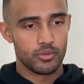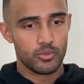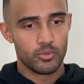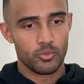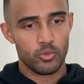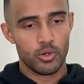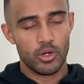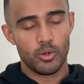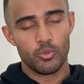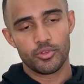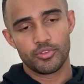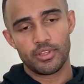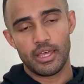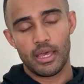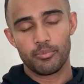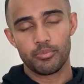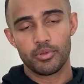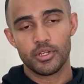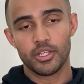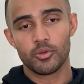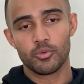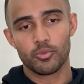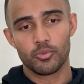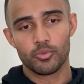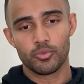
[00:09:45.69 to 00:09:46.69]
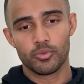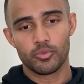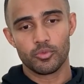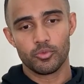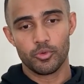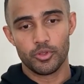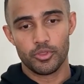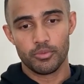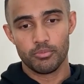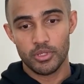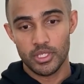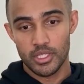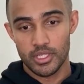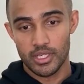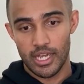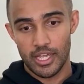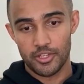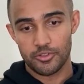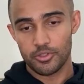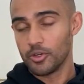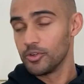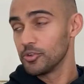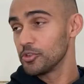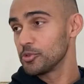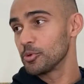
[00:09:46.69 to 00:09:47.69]
what was happening with me, I
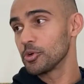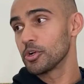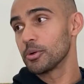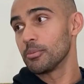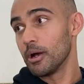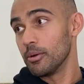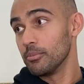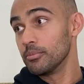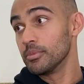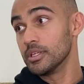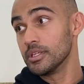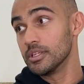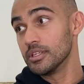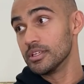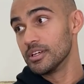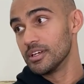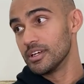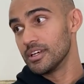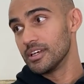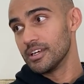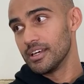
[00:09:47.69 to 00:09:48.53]
only spoke about me.